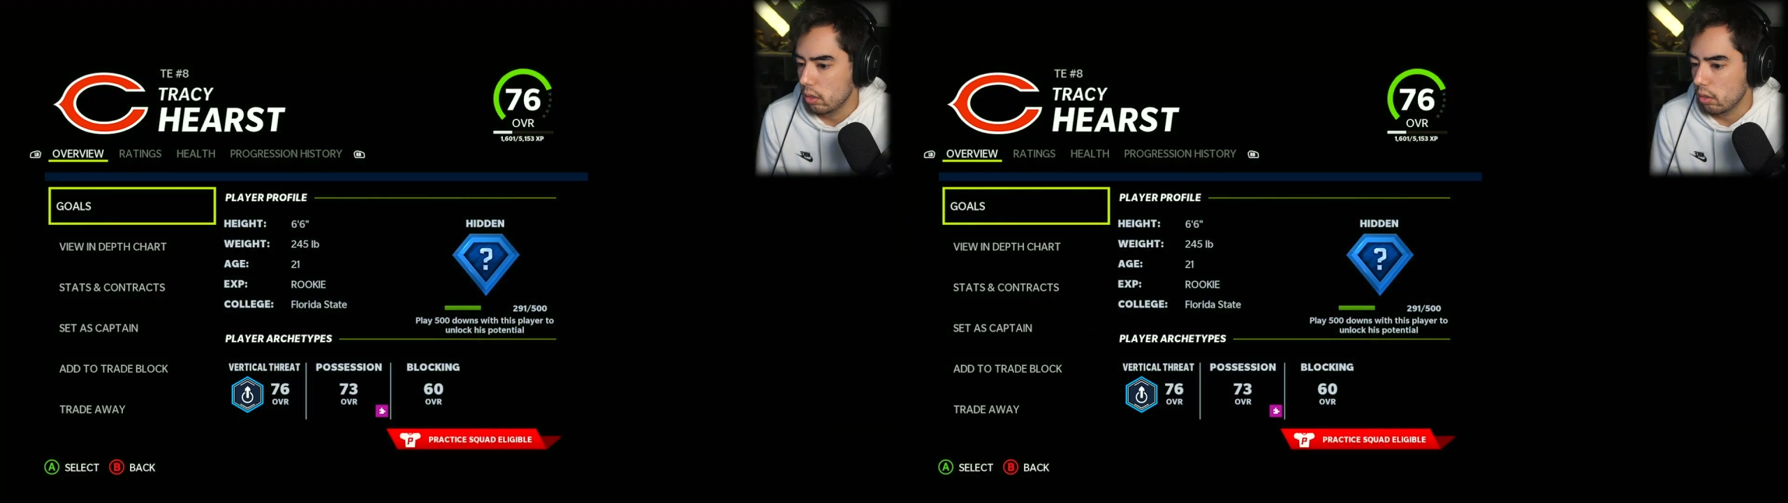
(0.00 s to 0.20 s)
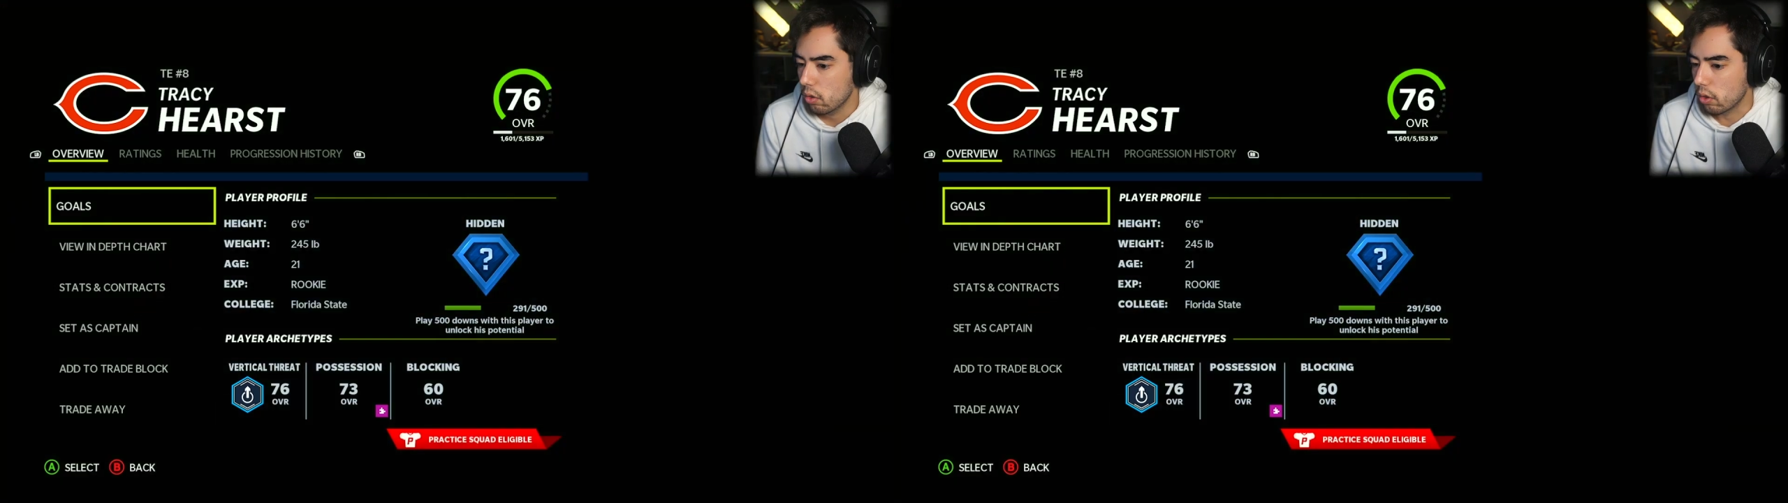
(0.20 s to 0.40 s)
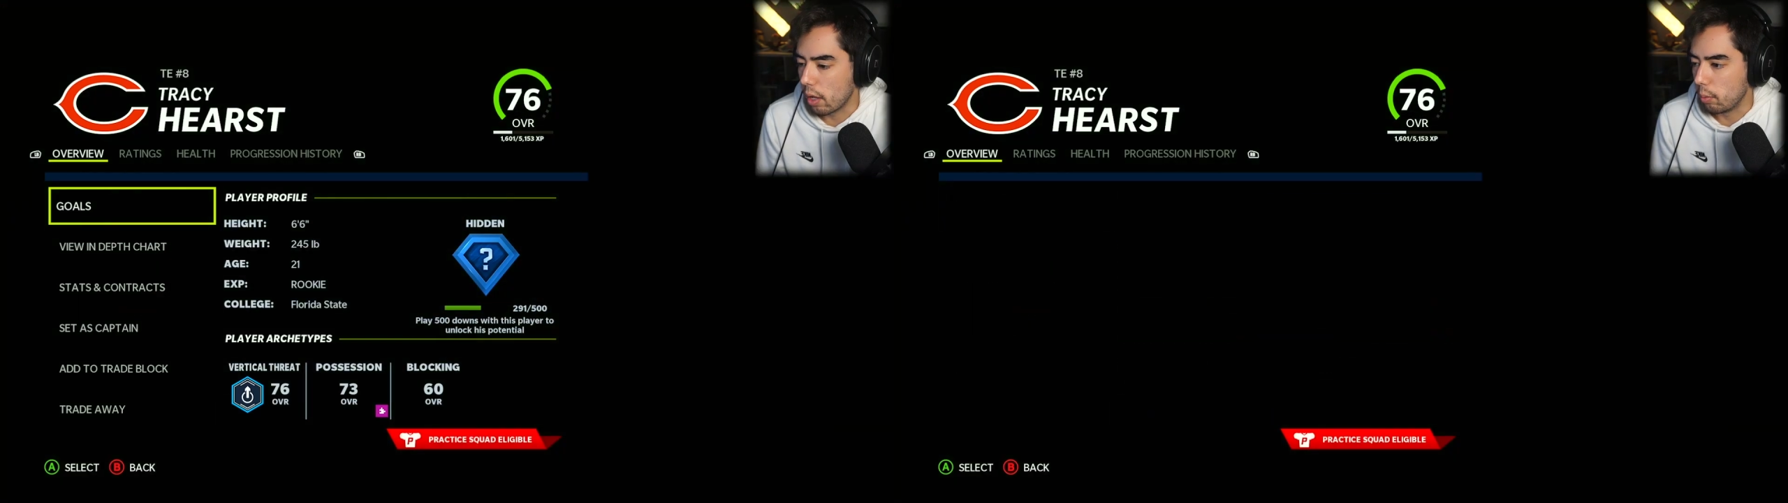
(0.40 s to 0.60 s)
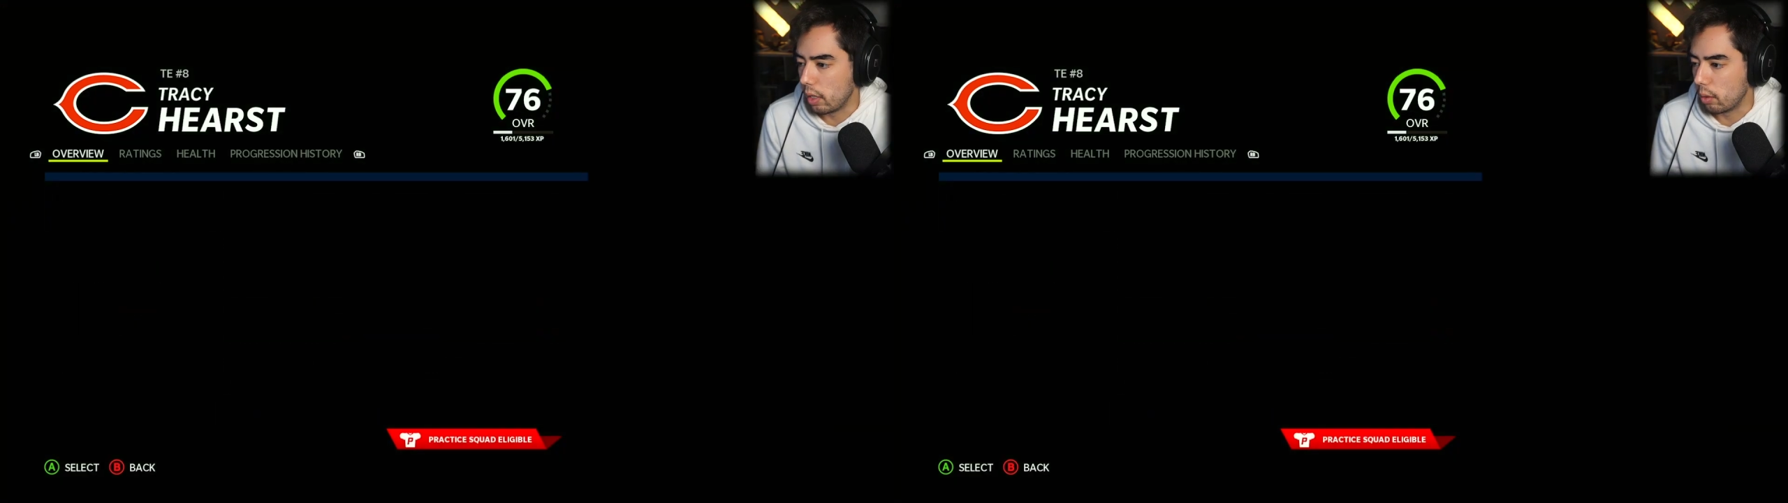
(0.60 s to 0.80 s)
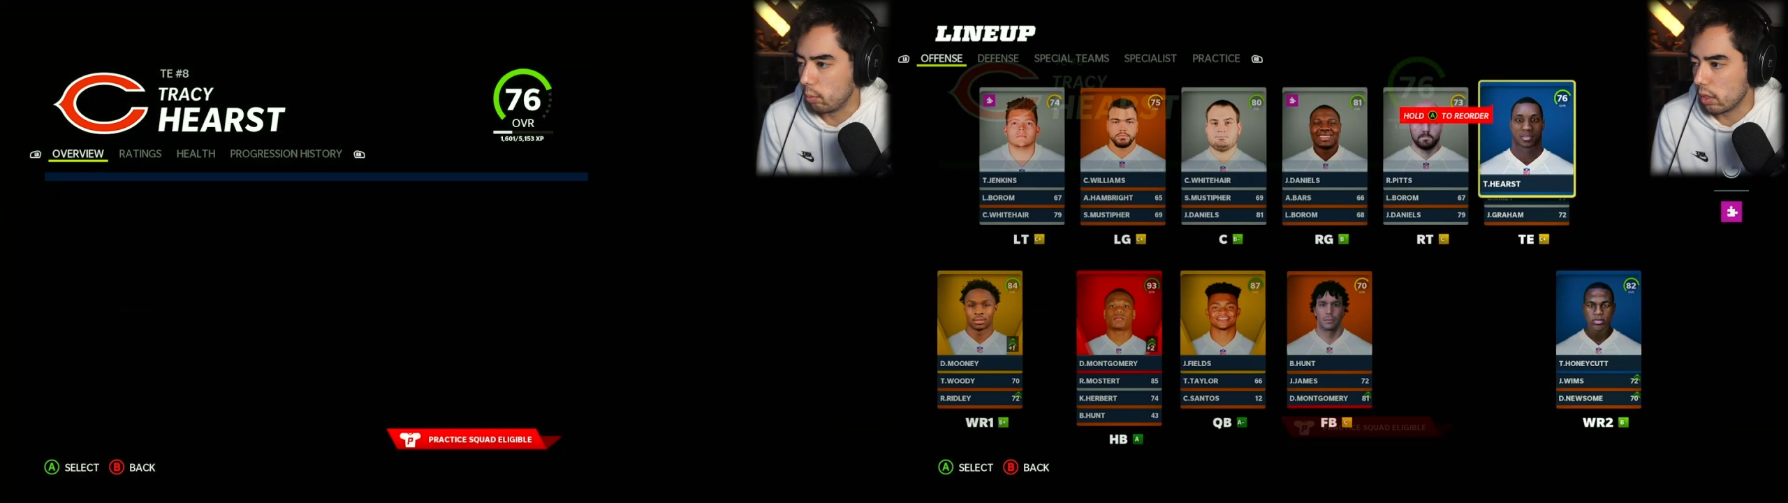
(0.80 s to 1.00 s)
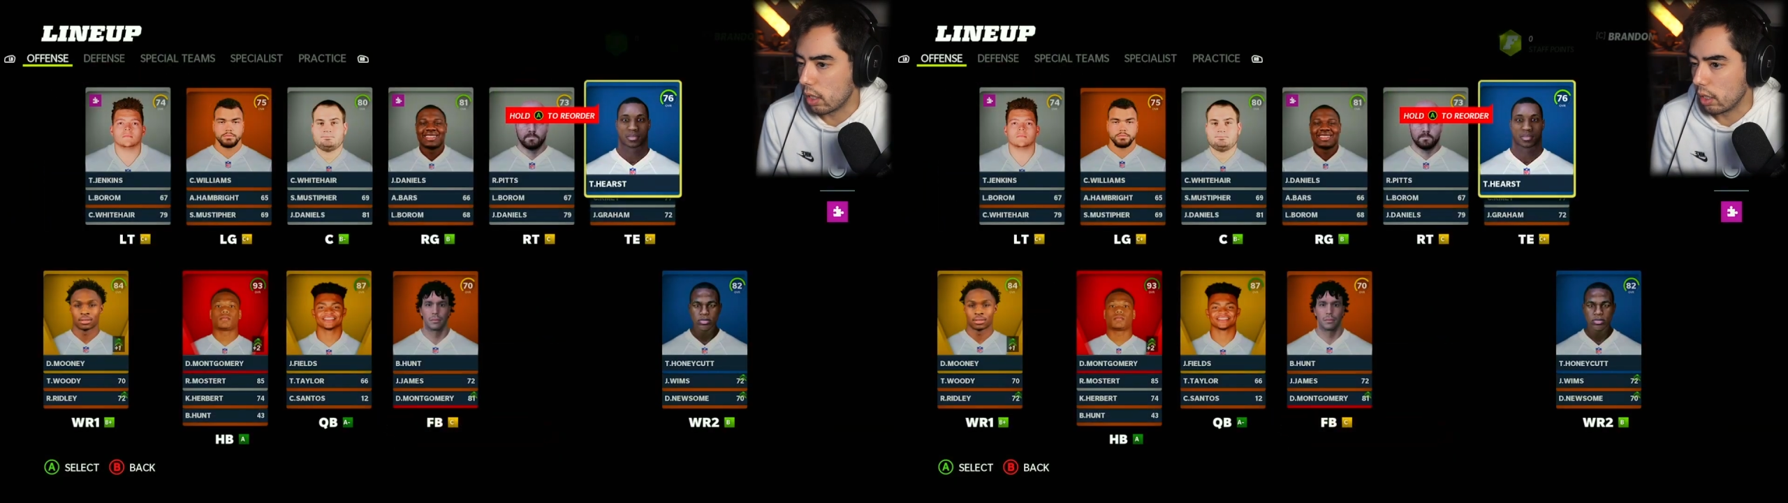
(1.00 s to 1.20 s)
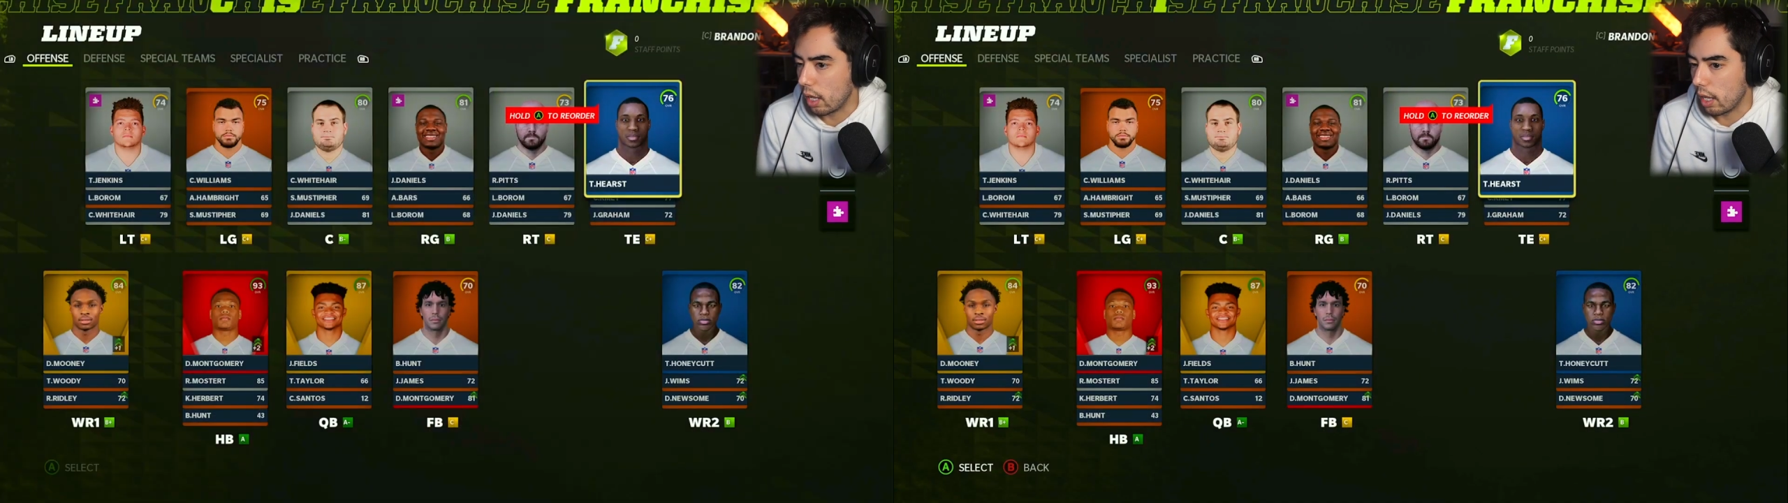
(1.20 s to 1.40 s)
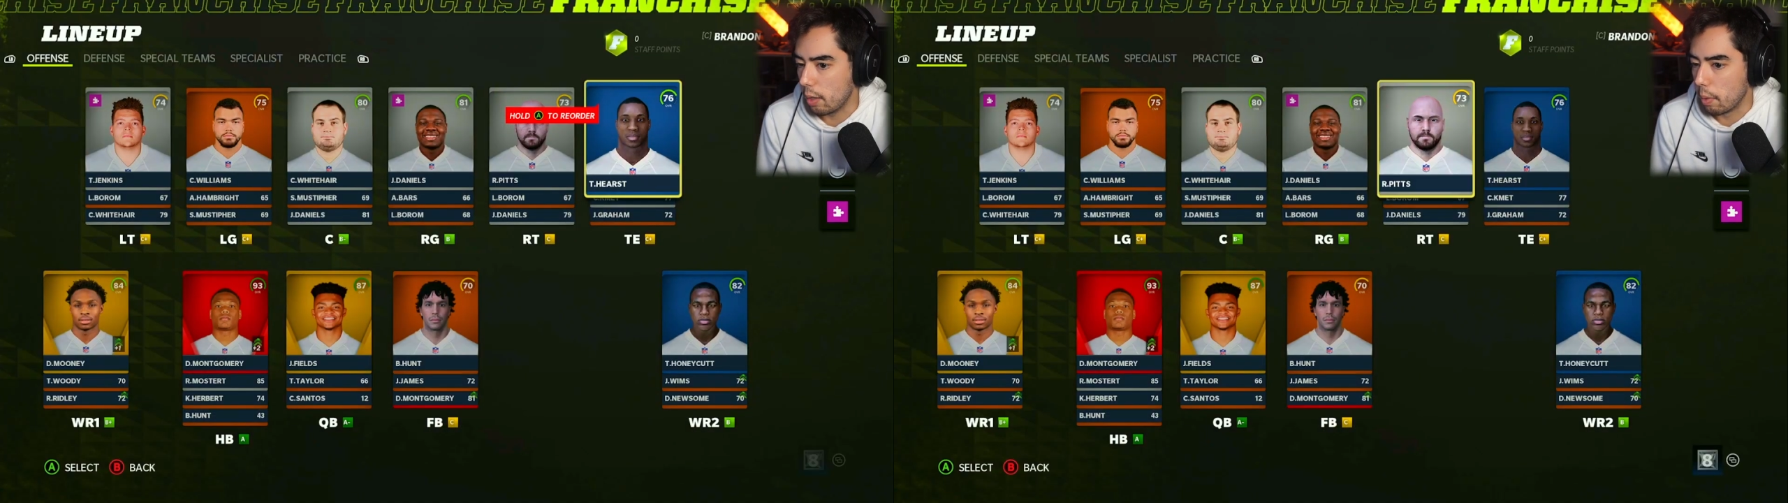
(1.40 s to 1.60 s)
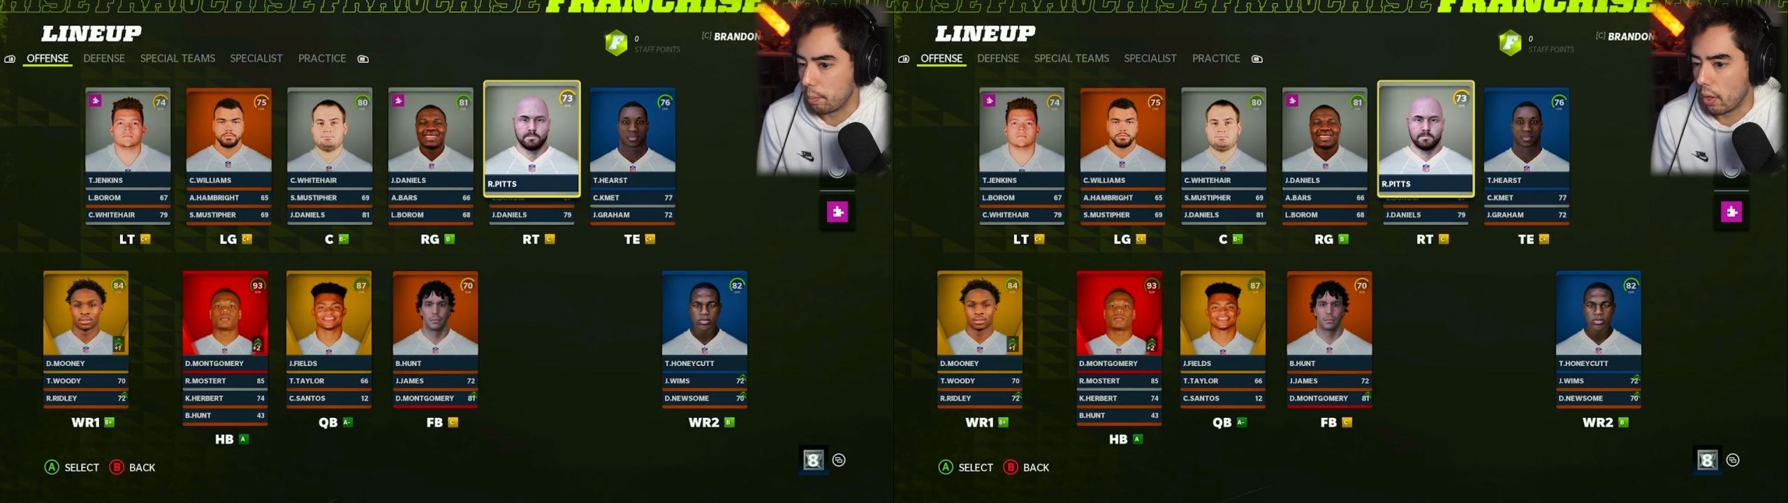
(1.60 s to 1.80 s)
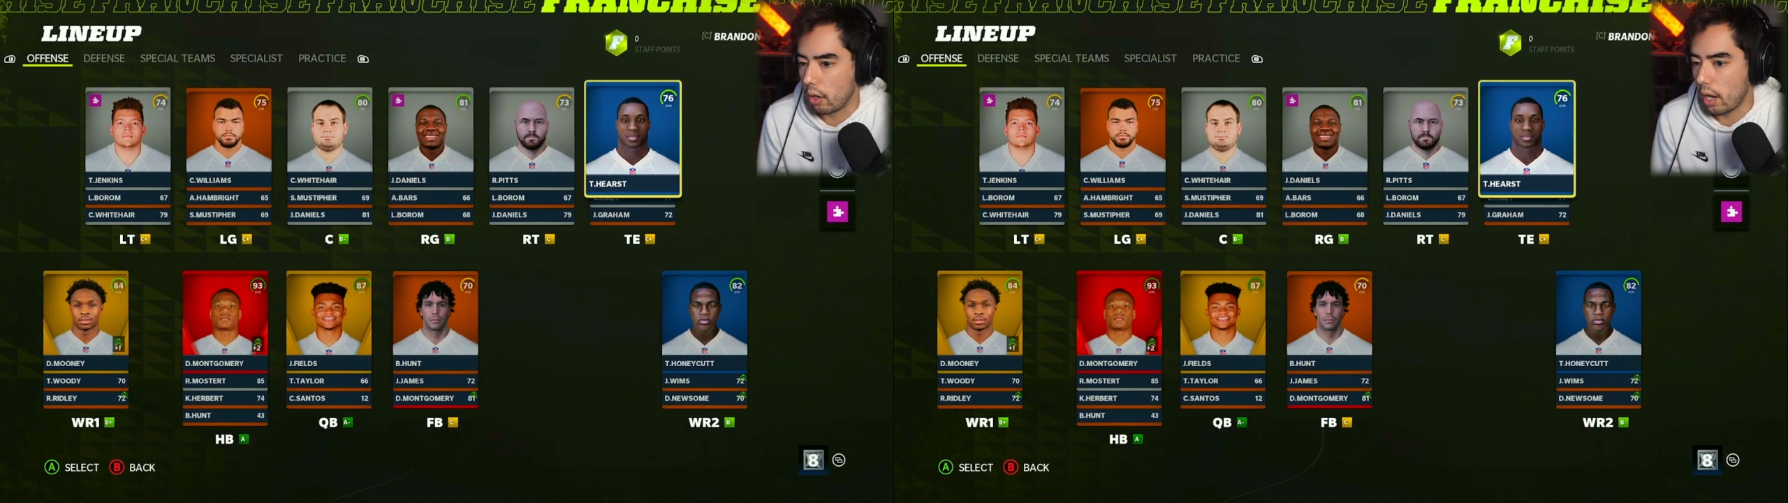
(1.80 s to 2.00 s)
So that way we can get him up there.